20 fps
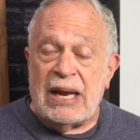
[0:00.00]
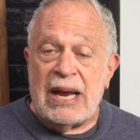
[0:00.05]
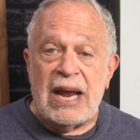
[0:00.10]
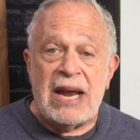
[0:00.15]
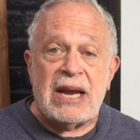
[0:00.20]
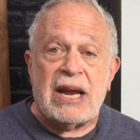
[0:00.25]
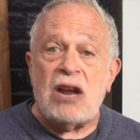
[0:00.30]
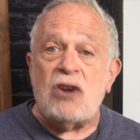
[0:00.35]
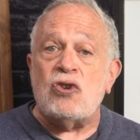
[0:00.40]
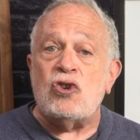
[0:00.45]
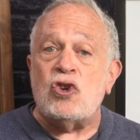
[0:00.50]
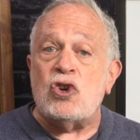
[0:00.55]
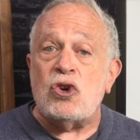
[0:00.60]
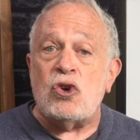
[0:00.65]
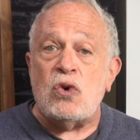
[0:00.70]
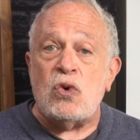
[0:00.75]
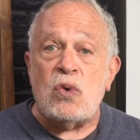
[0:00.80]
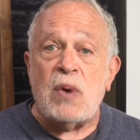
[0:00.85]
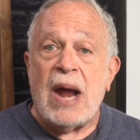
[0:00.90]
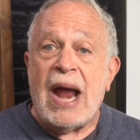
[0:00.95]
he can
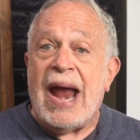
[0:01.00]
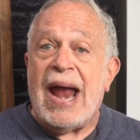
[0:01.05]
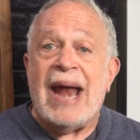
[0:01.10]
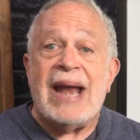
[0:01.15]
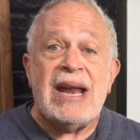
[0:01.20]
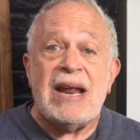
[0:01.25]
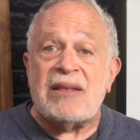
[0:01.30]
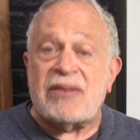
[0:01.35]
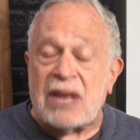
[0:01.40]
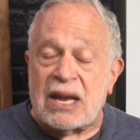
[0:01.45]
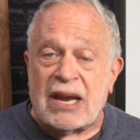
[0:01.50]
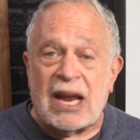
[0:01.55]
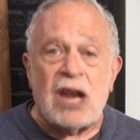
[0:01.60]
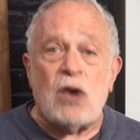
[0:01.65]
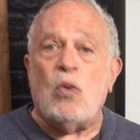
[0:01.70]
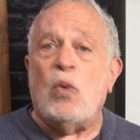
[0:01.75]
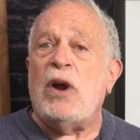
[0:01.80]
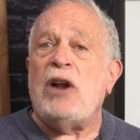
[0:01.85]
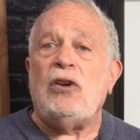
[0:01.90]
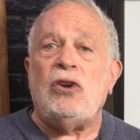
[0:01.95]
do anything.
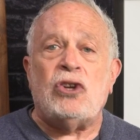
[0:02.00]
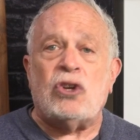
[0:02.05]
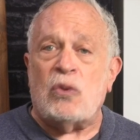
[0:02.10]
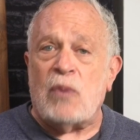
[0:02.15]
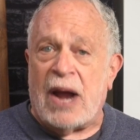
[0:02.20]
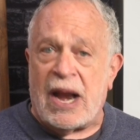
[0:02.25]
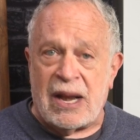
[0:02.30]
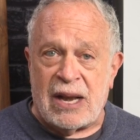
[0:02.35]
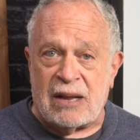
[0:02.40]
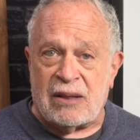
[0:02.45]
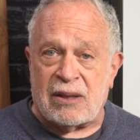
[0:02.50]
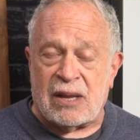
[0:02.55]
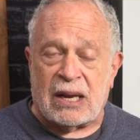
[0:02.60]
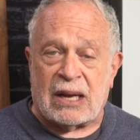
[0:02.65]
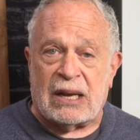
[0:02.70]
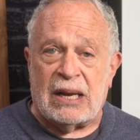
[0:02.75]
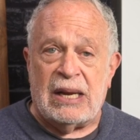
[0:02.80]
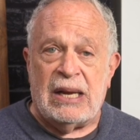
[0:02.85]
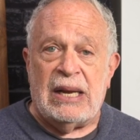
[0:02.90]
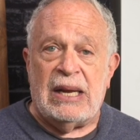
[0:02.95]
He will do
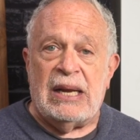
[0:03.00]
anything.